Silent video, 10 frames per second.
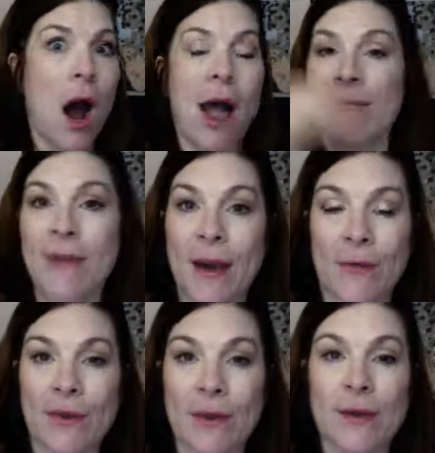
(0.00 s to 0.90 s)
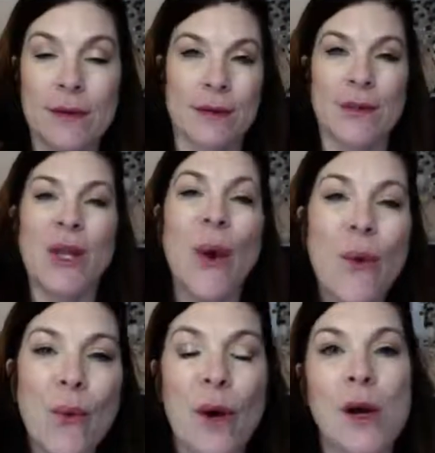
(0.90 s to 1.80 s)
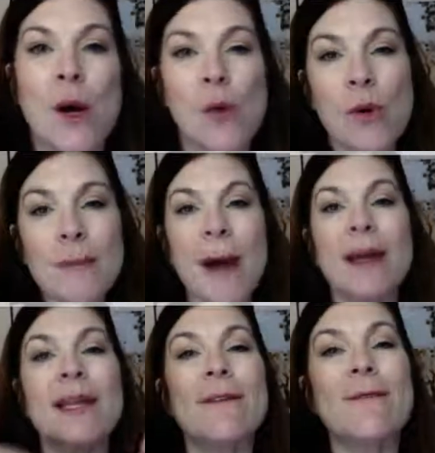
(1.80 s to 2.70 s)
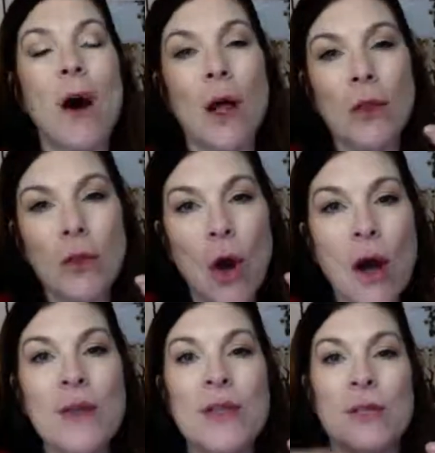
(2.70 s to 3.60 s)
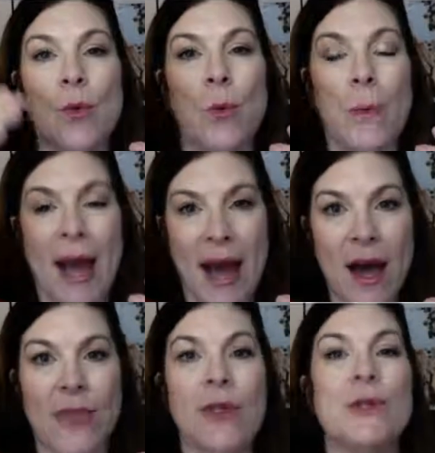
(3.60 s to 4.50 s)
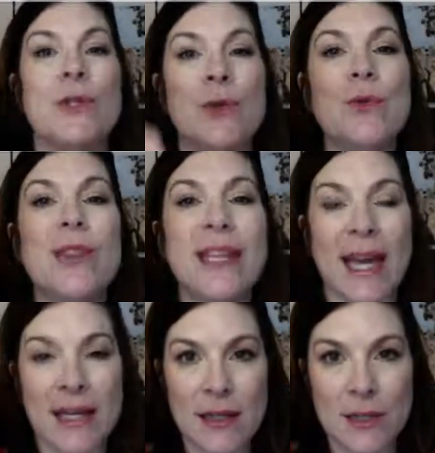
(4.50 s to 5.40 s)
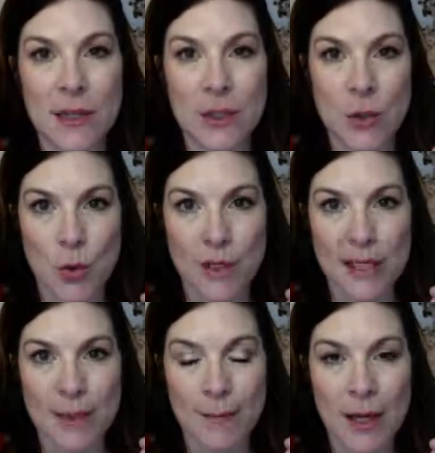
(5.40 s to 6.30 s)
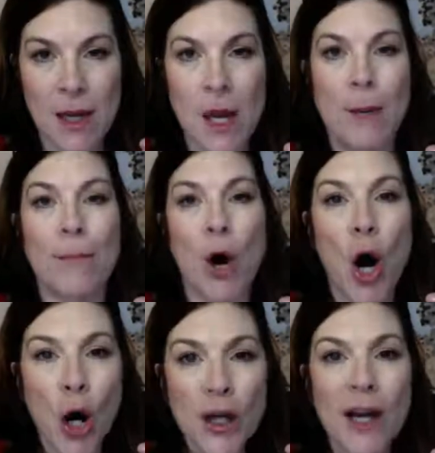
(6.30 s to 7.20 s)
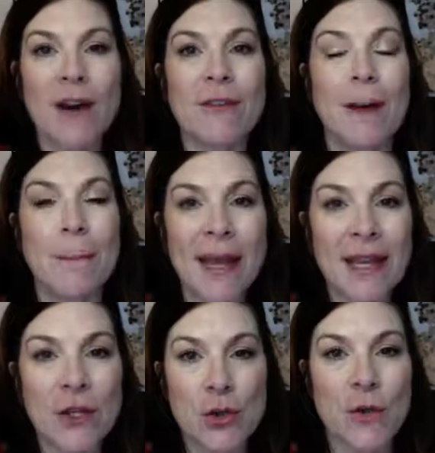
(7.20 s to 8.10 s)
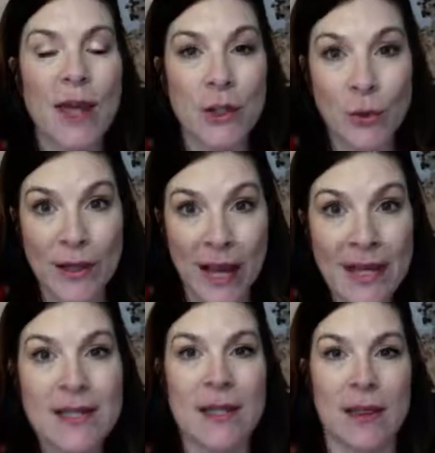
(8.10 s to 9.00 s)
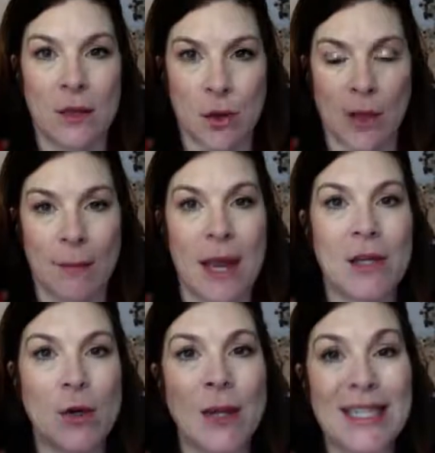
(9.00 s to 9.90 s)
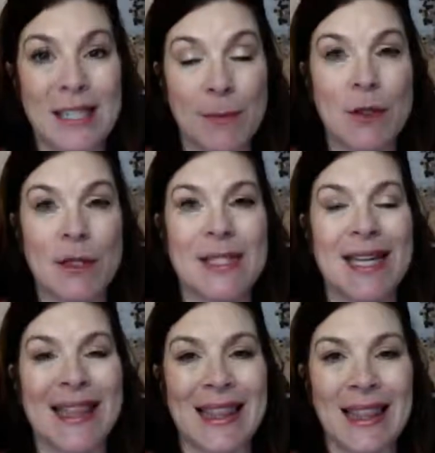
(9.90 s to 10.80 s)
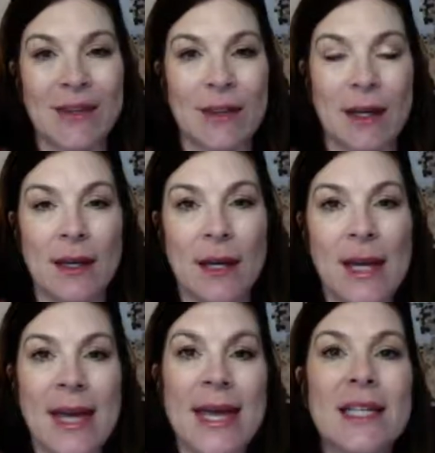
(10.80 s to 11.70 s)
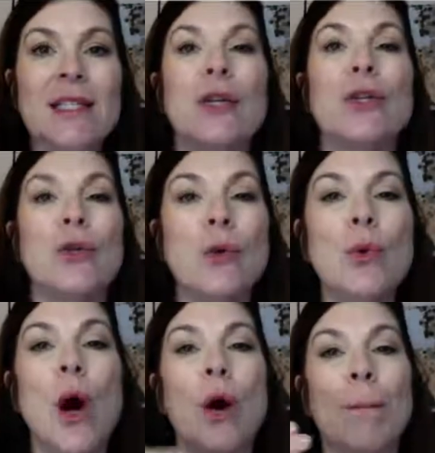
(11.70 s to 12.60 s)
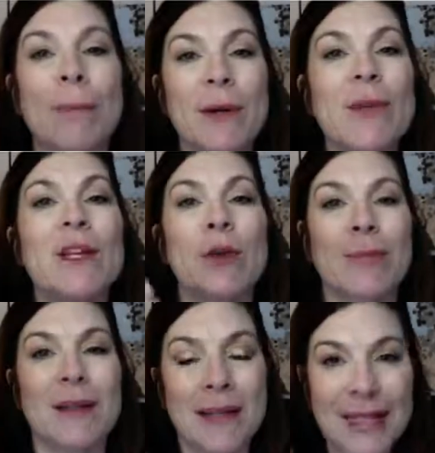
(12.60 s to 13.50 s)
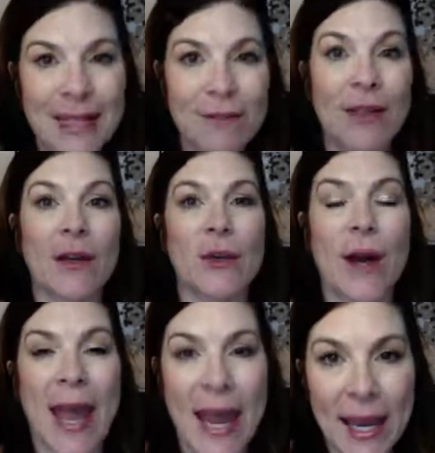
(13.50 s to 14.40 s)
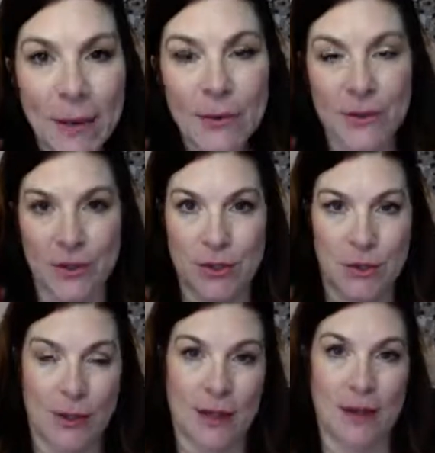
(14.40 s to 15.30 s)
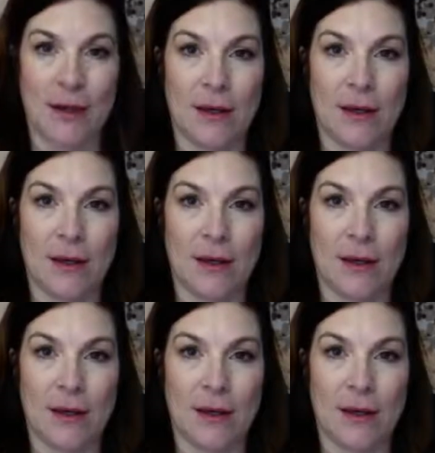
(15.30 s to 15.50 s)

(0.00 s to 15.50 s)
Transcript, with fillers: I failed. No. What about if along this path to getting to the dream, part of making sure that you get the dream and you experience and live it is you are building your belief that you're able to do it.